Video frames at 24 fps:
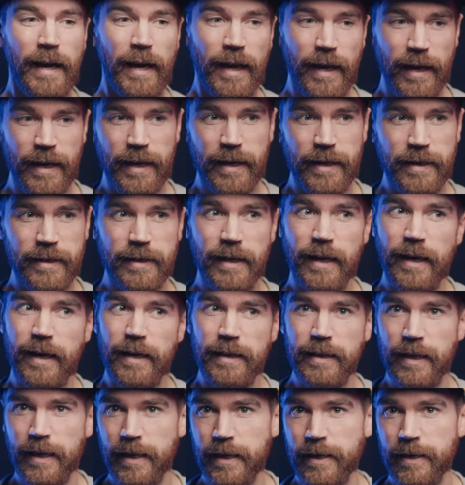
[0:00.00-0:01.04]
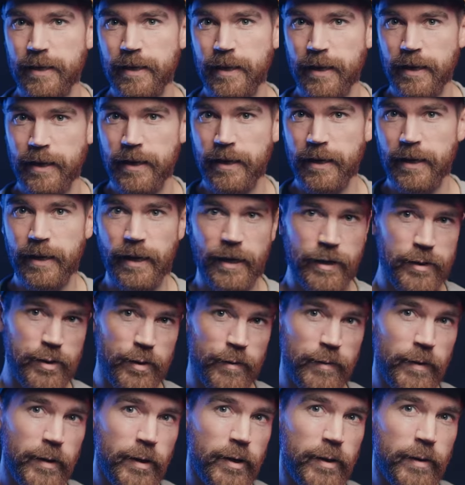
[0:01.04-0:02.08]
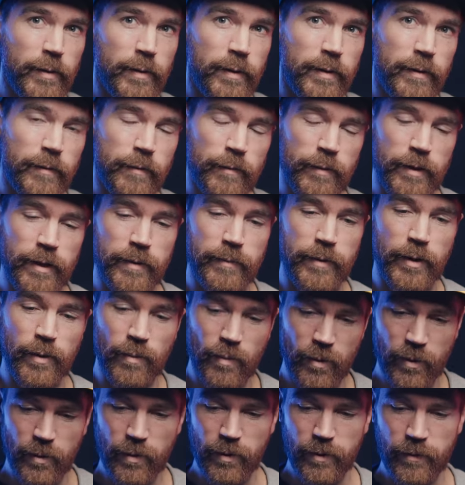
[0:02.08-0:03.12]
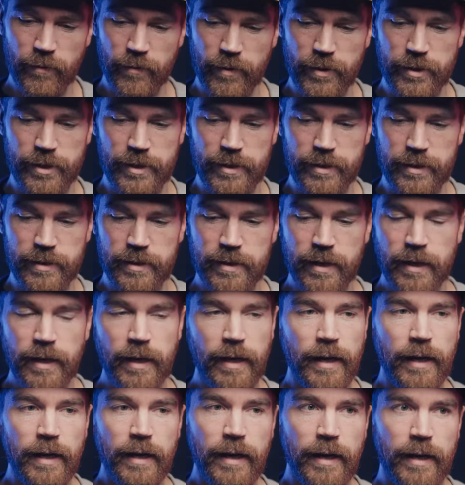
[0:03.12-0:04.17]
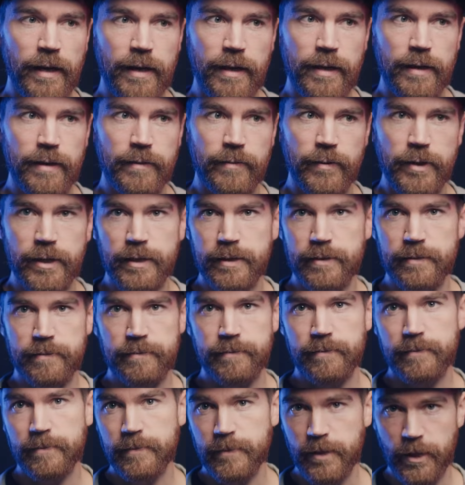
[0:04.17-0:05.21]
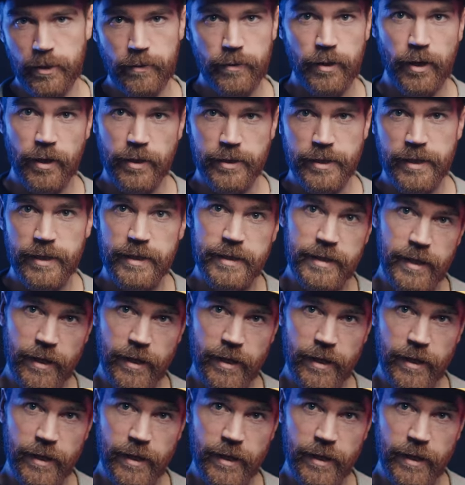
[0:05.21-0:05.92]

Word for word: And I like getting an extra photo from a roll versus, uh, whereas, you know, the R Z is